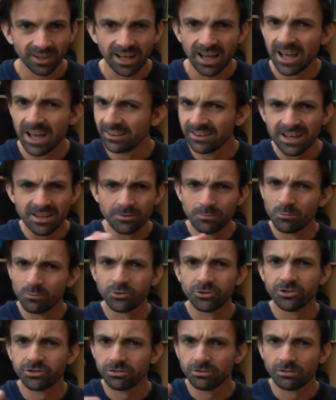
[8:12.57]
I let them
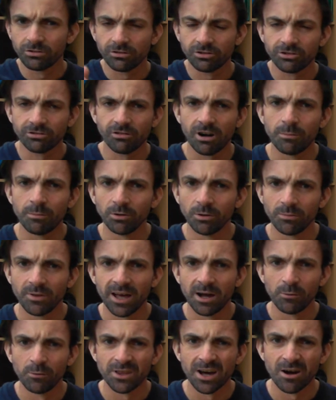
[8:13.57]
scramble up
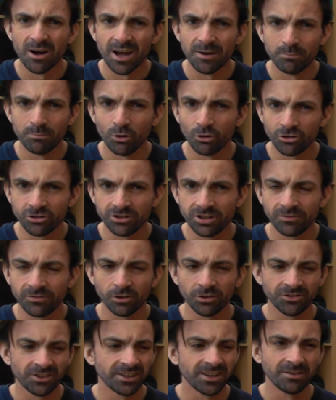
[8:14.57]
there without much
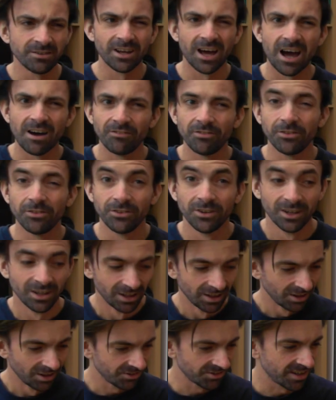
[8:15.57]
difficulty. I didn't have
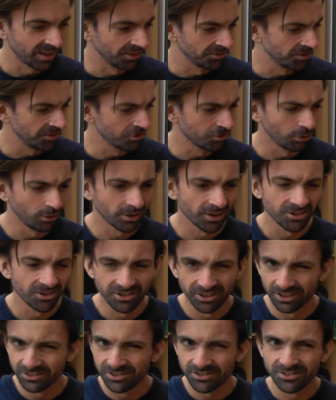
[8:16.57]
skeletons rolling
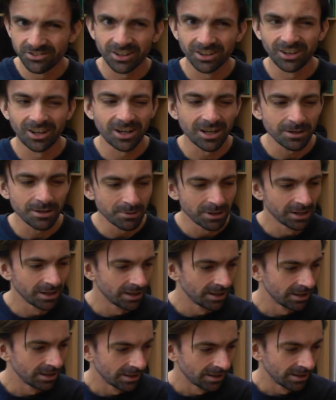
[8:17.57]
agility to climb.
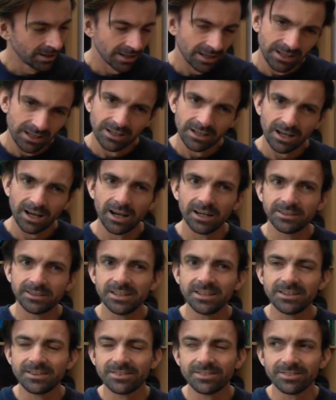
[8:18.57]
I
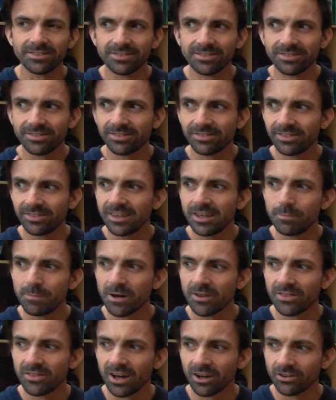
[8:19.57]
did think
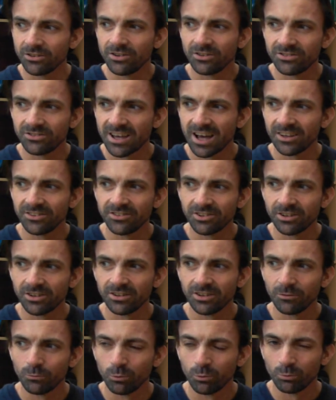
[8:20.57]
about that because
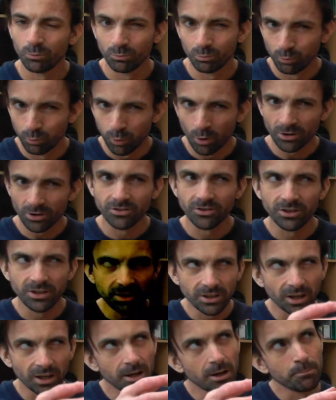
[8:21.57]
one of
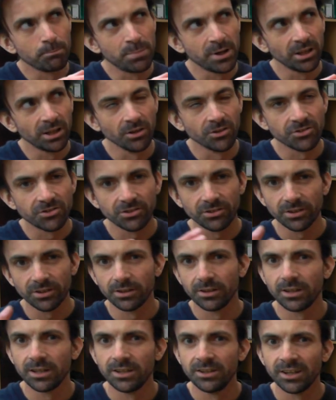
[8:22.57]
the pillars
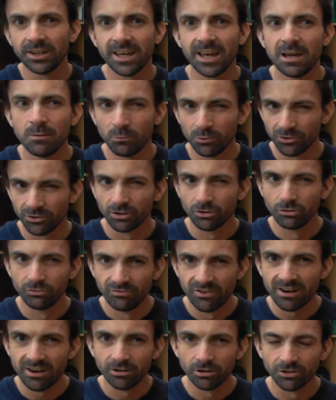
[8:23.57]
in the game was a
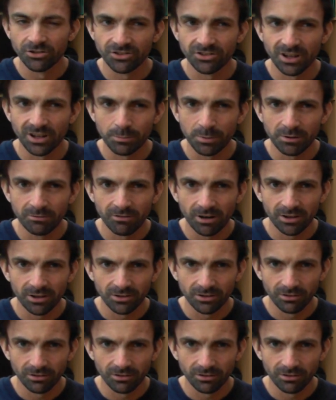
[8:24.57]
very good sniping